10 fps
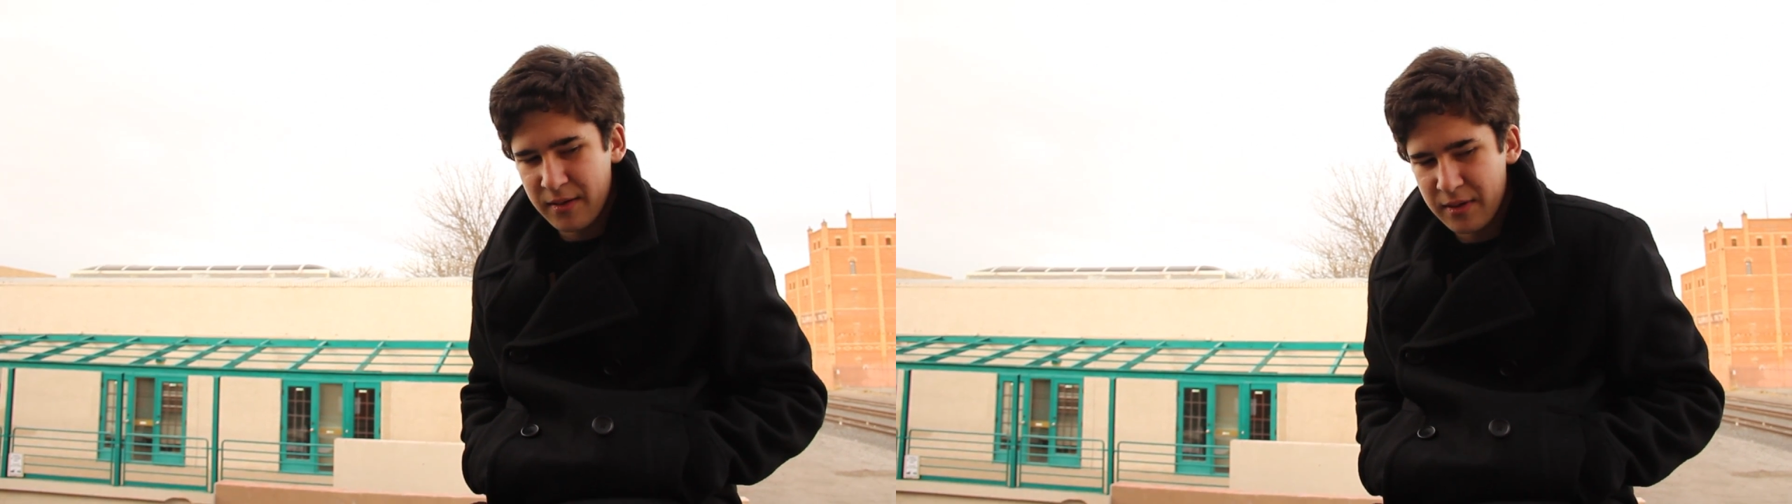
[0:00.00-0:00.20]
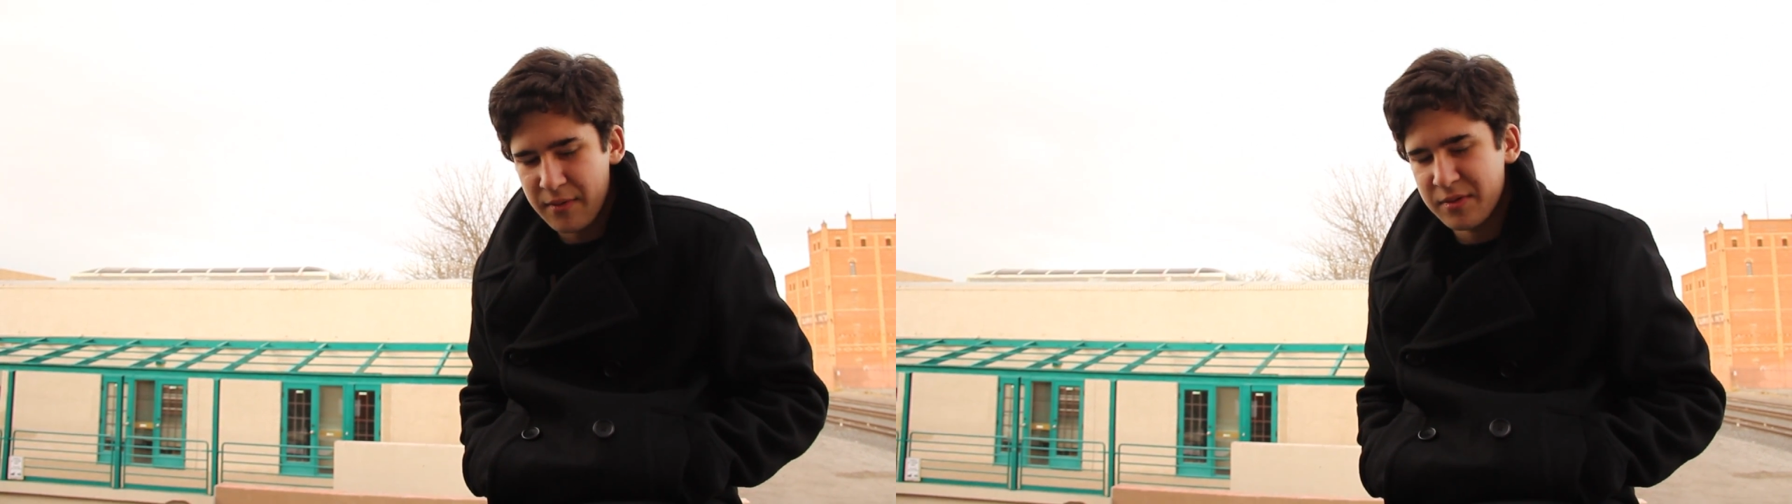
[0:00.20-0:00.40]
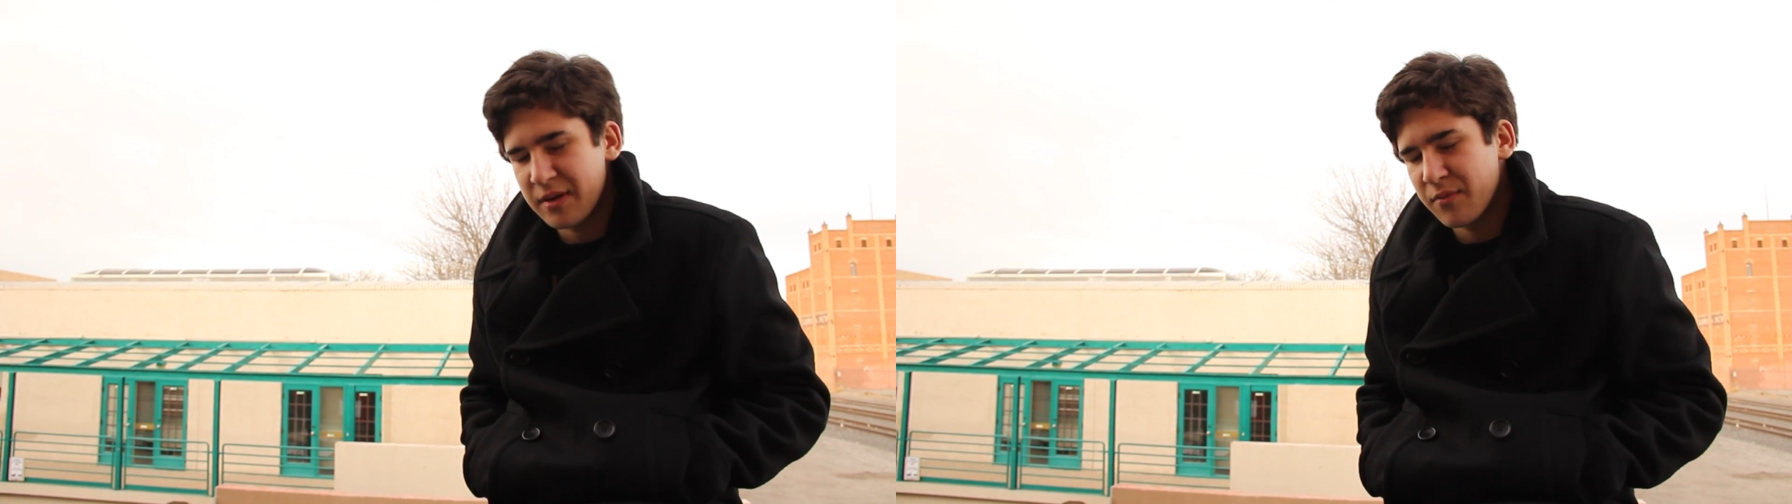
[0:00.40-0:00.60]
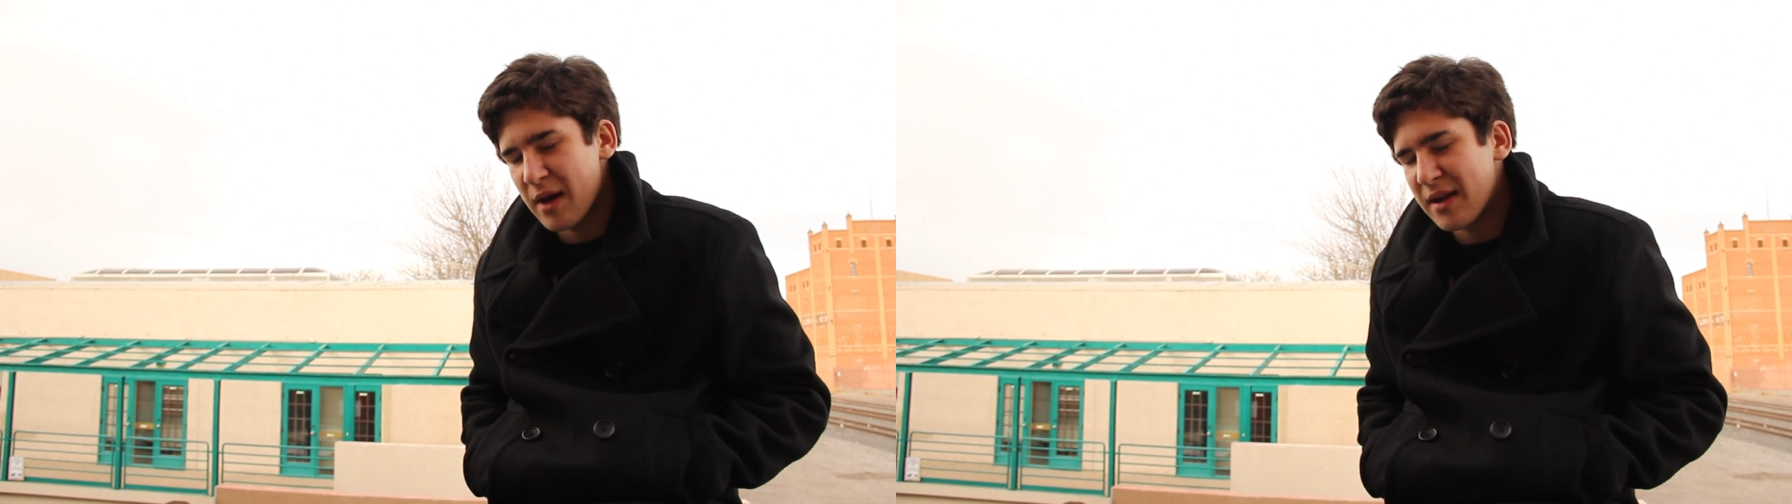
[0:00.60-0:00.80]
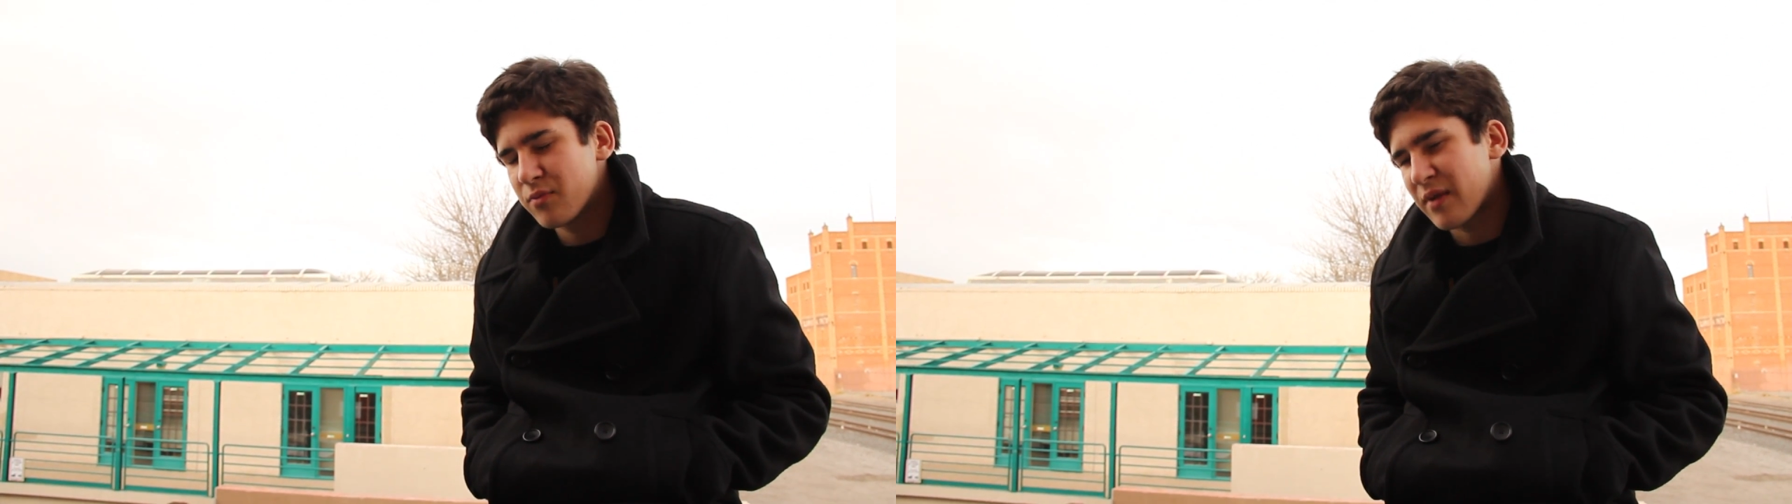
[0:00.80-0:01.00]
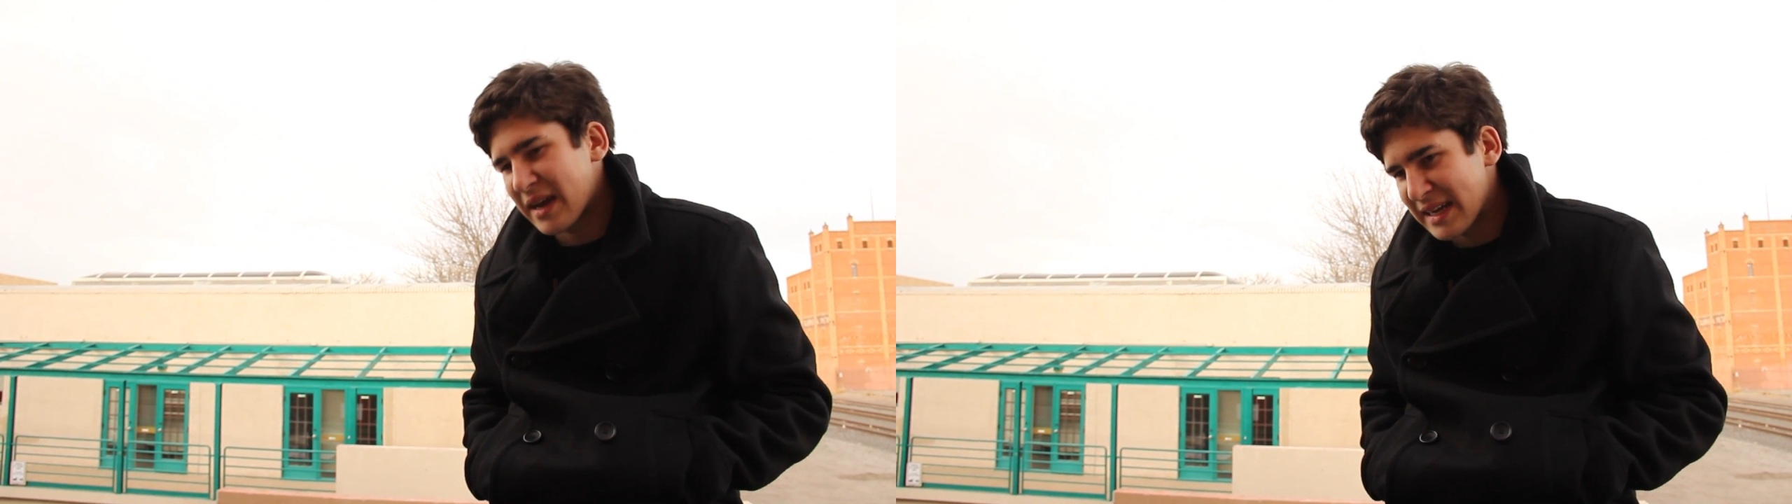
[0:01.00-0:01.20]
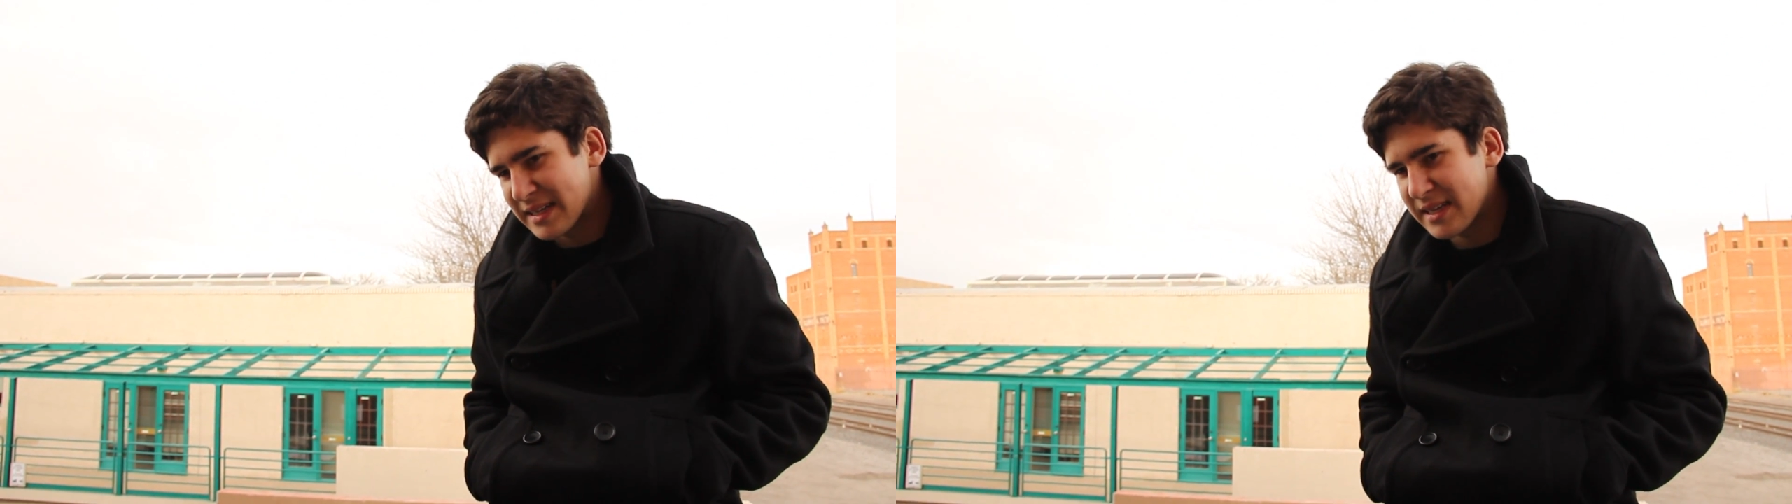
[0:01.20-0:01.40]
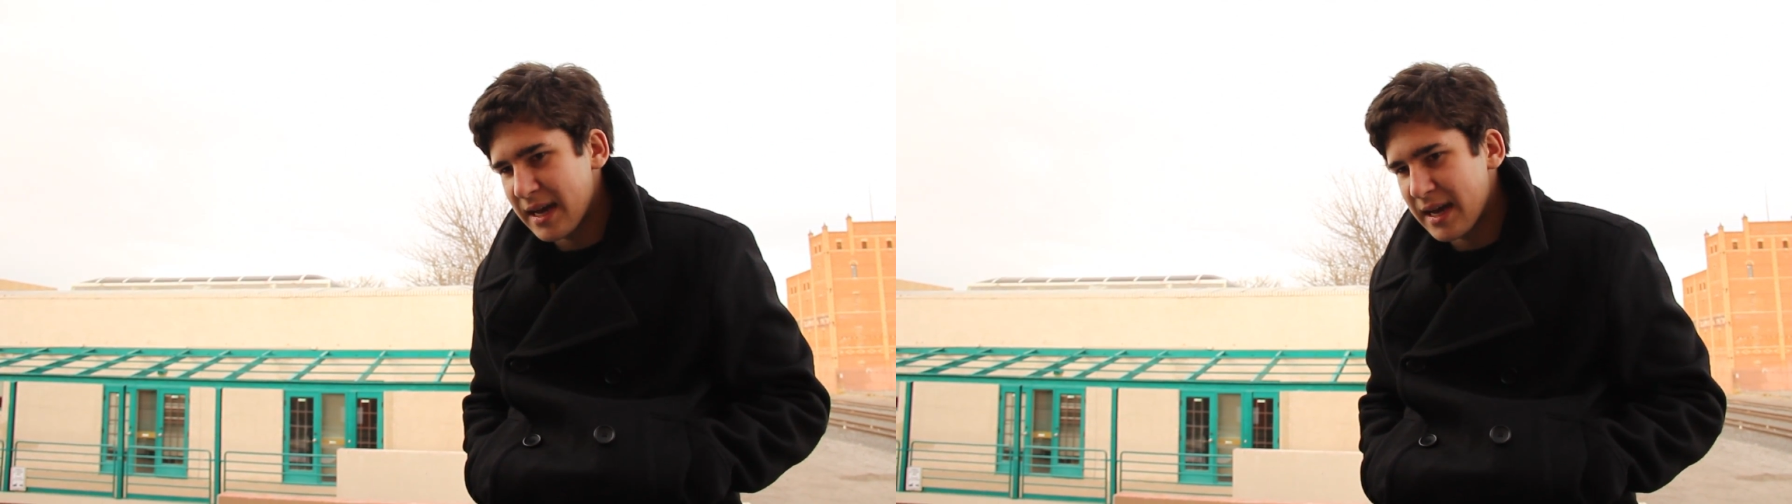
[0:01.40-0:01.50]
Well, it, was, it had rained,